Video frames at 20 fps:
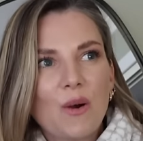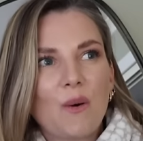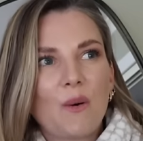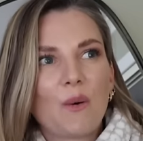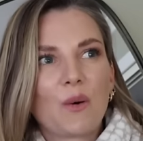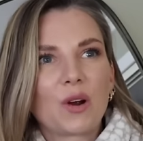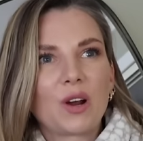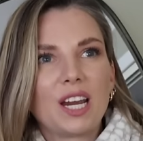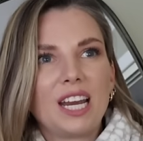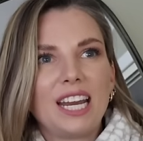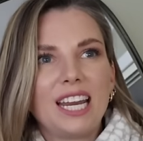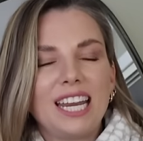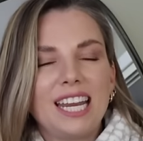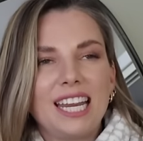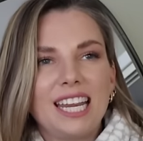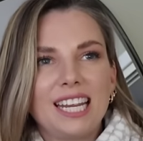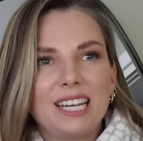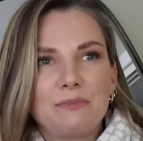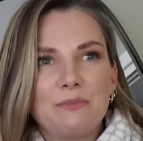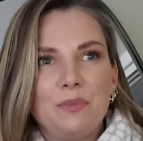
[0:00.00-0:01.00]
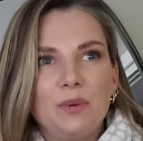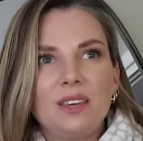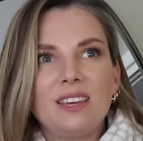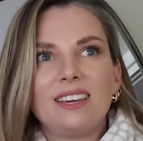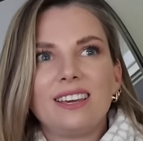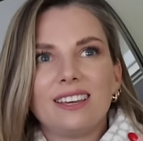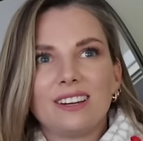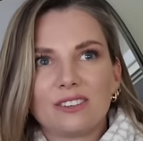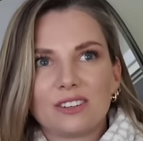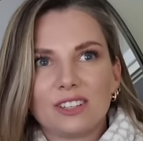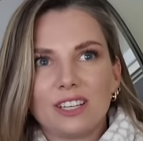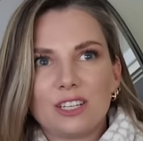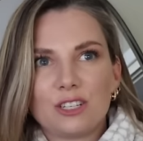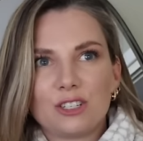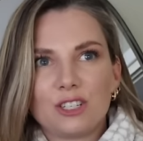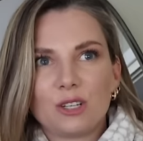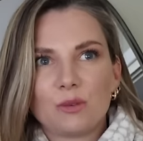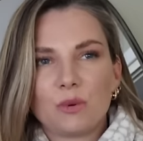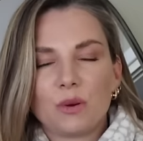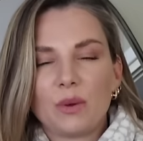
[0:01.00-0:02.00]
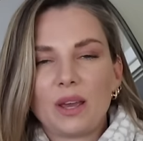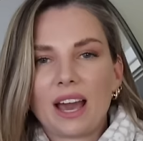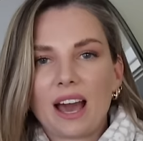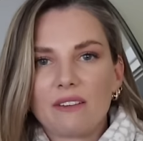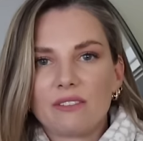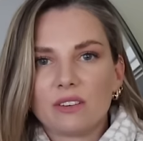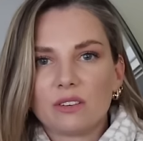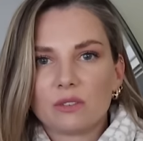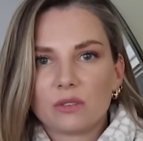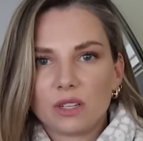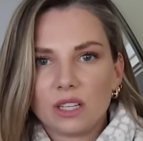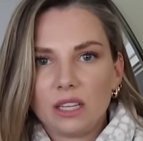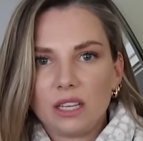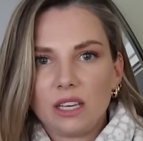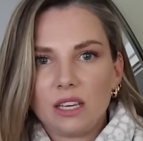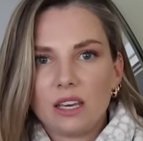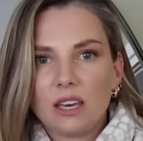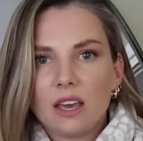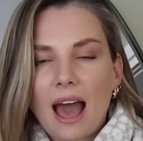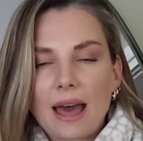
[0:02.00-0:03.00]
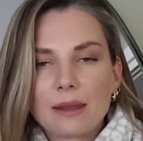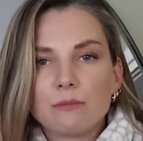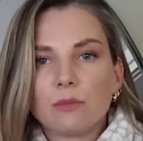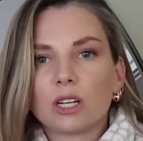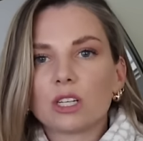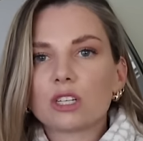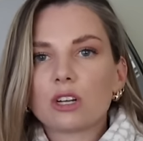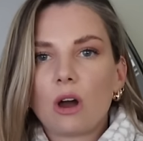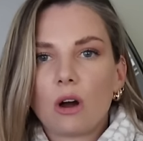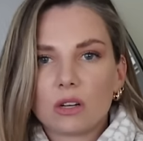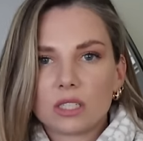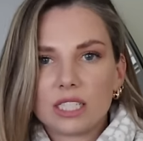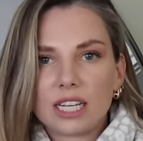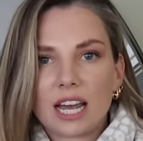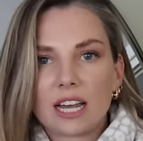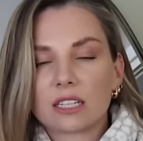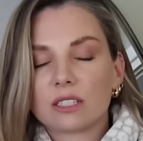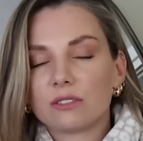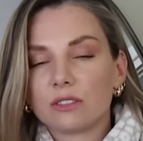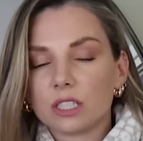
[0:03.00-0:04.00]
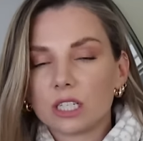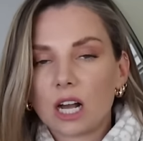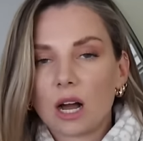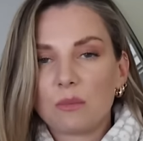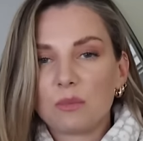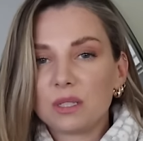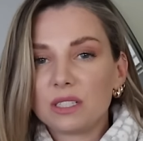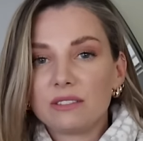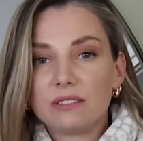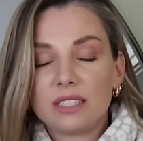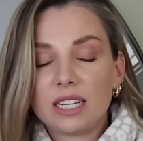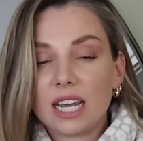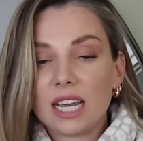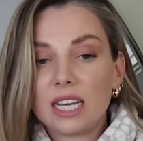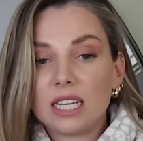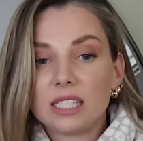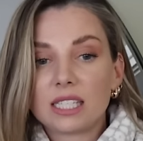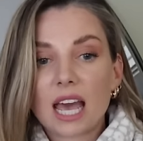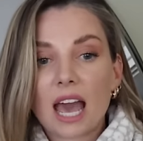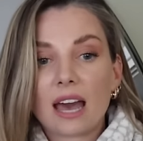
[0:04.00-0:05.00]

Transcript: or being in a relationship where we haven't really had much contact for a couple of days.